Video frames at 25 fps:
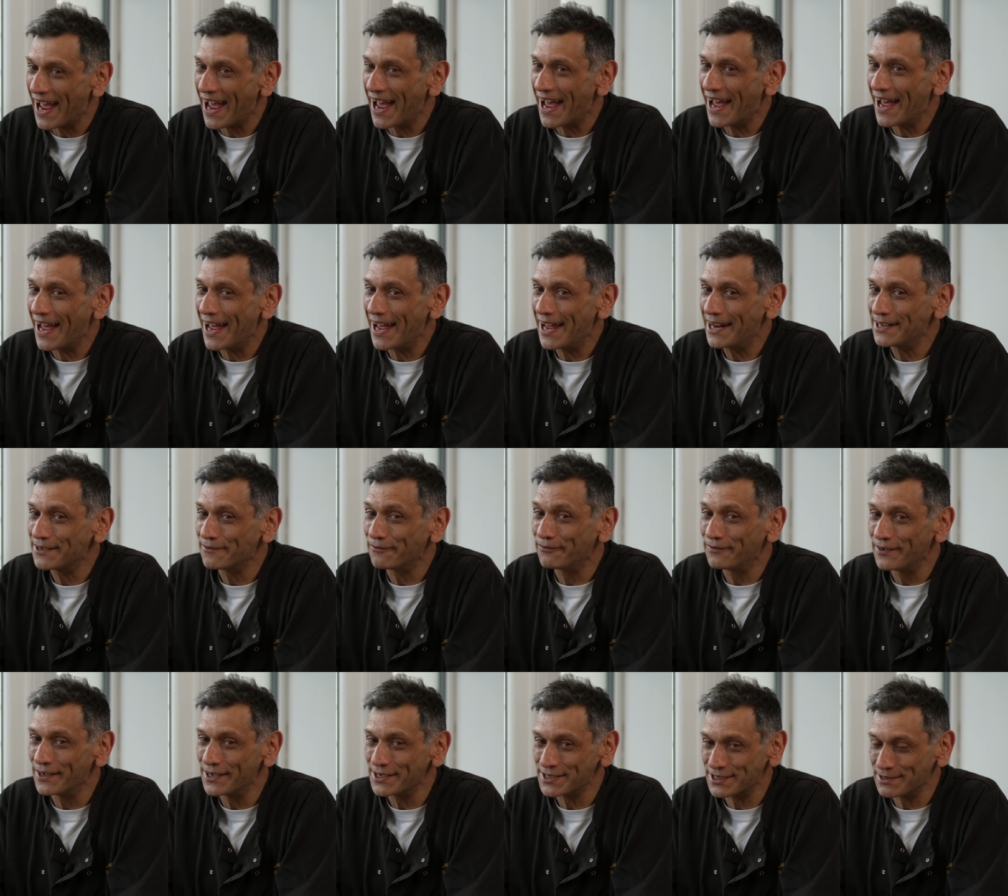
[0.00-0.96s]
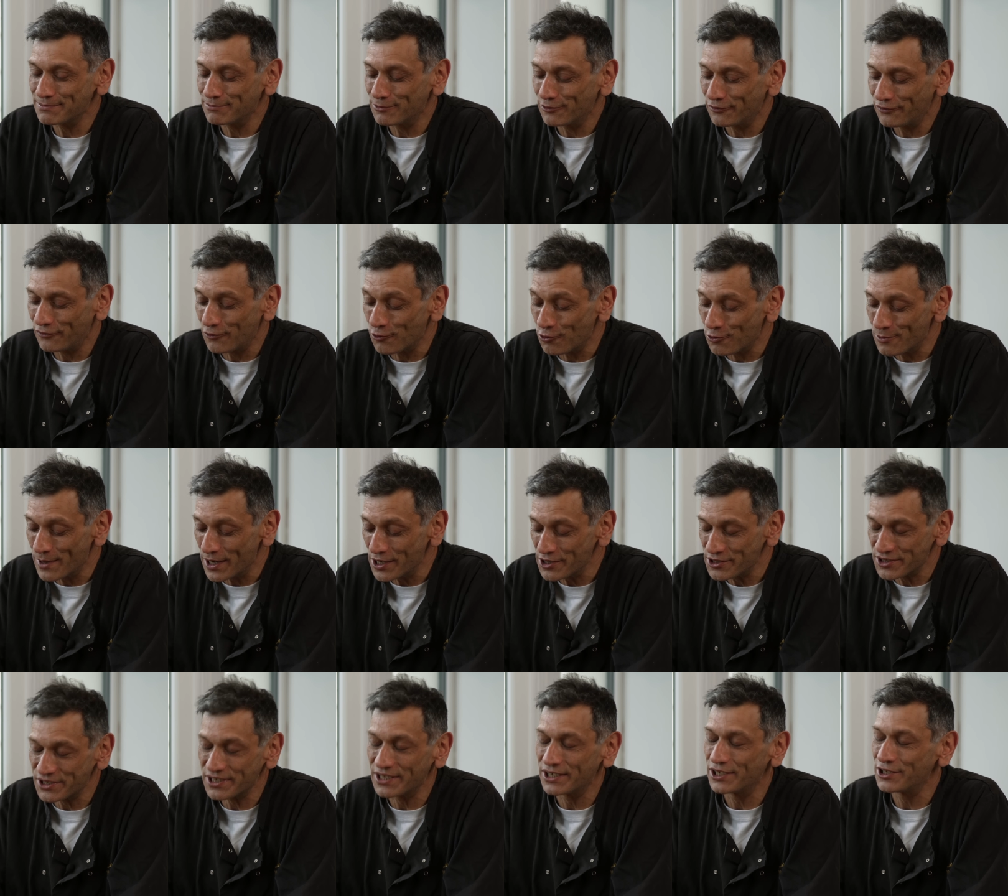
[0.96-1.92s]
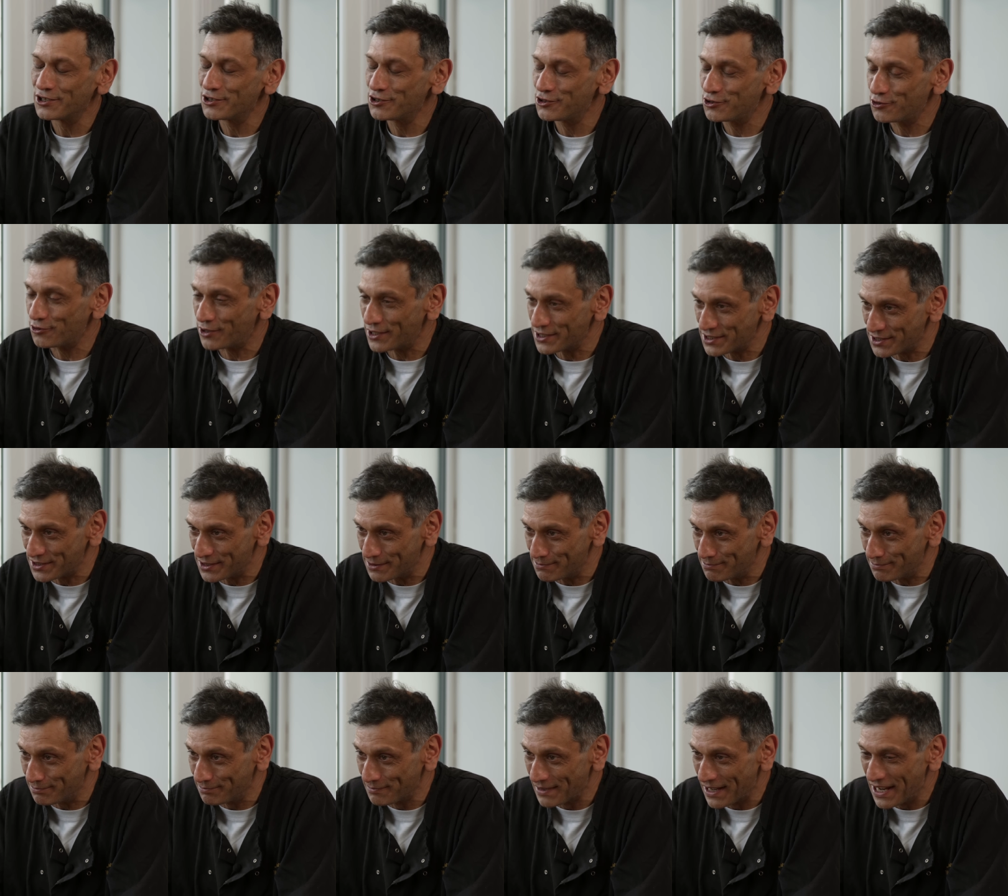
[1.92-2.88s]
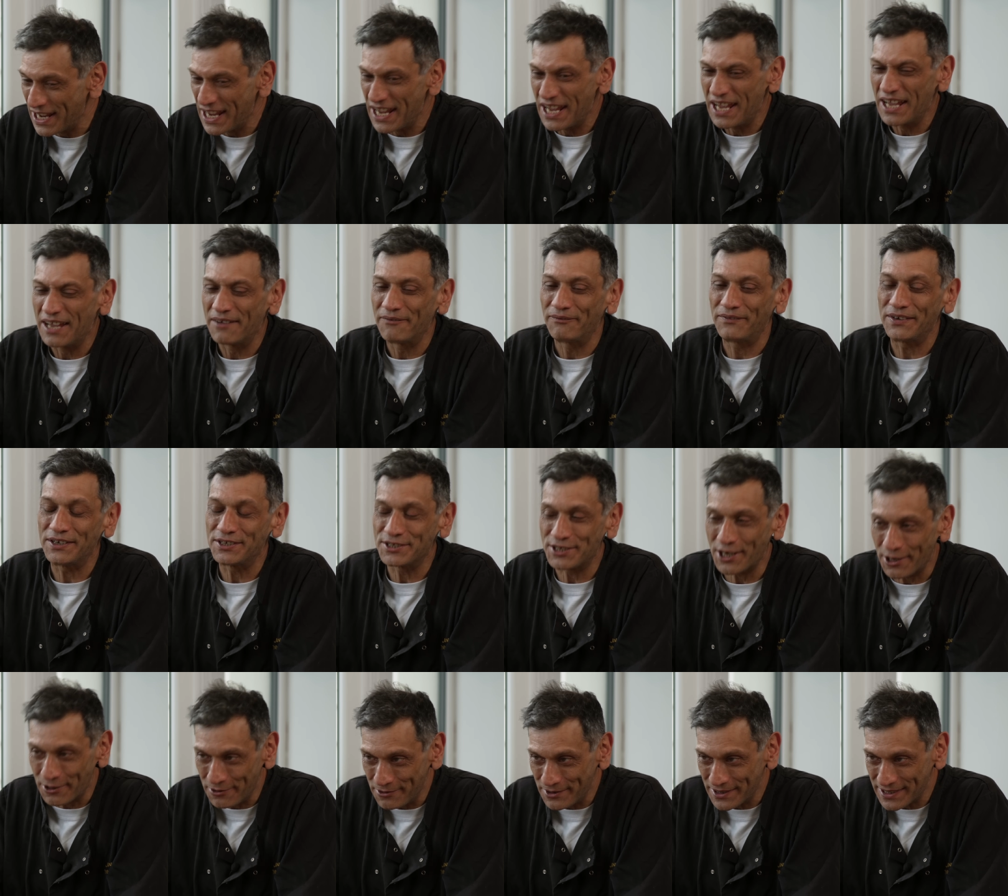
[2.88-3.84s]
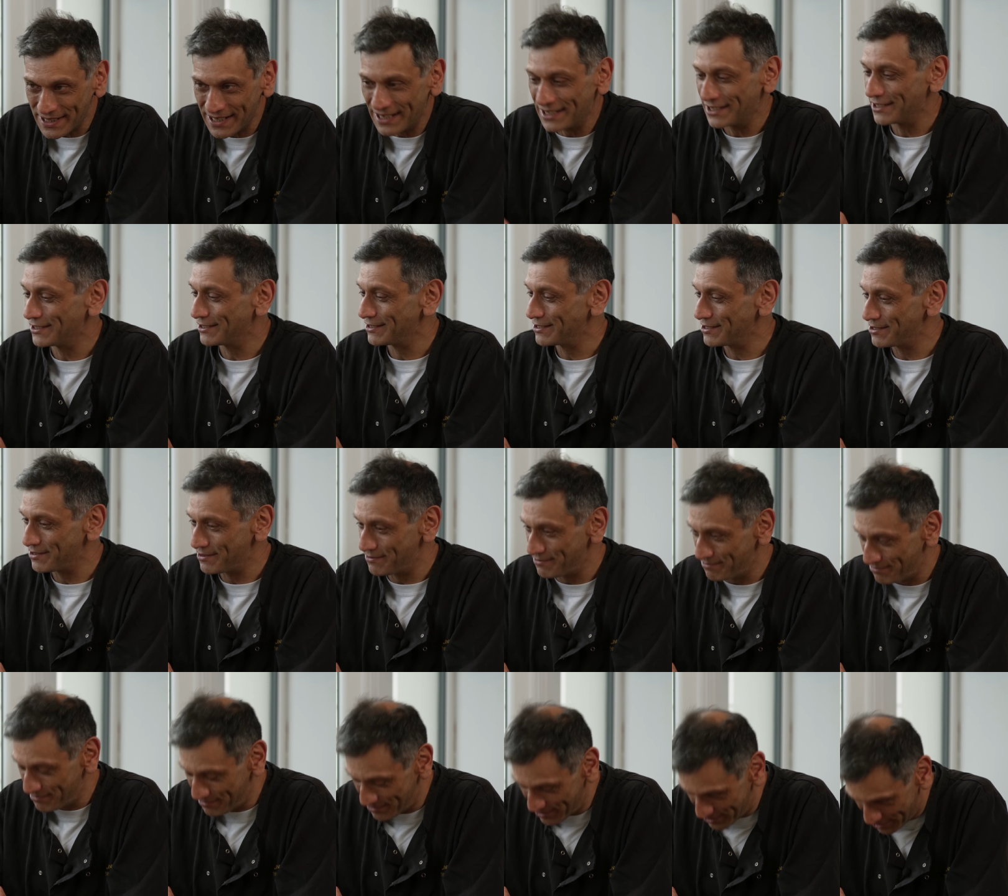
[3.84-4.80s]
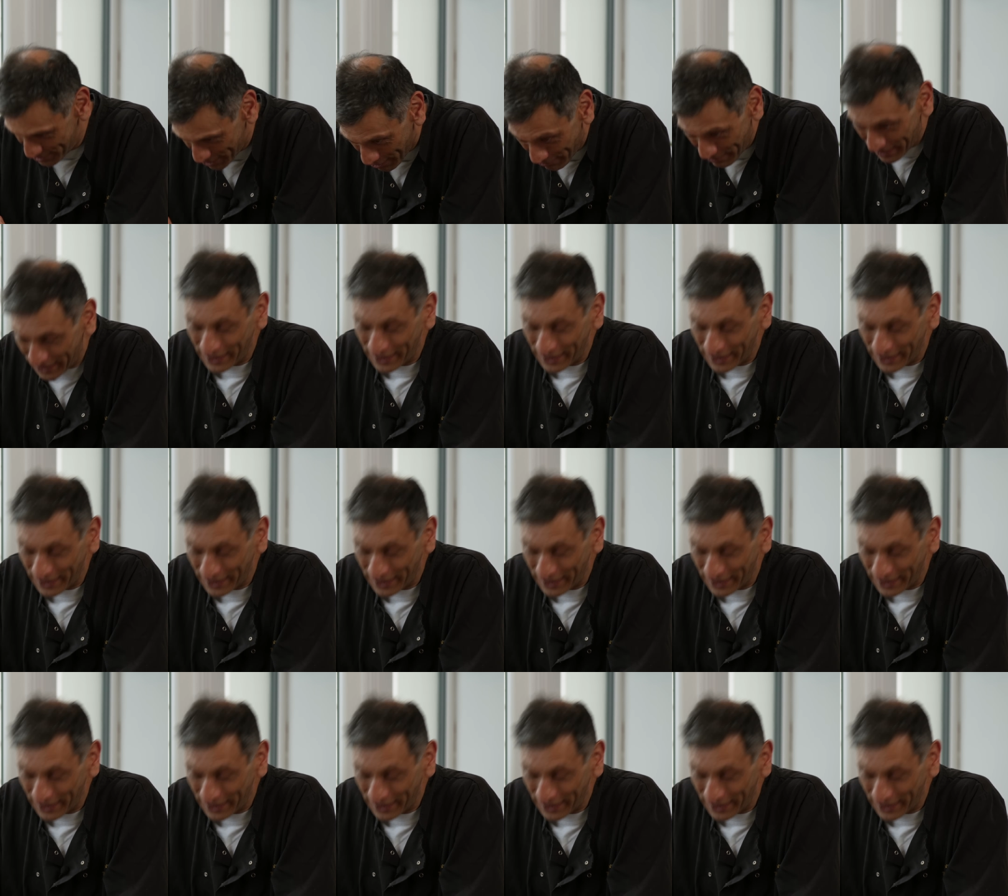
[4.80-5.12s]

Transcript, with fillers: and first and foremost, trust them. If you don't, don't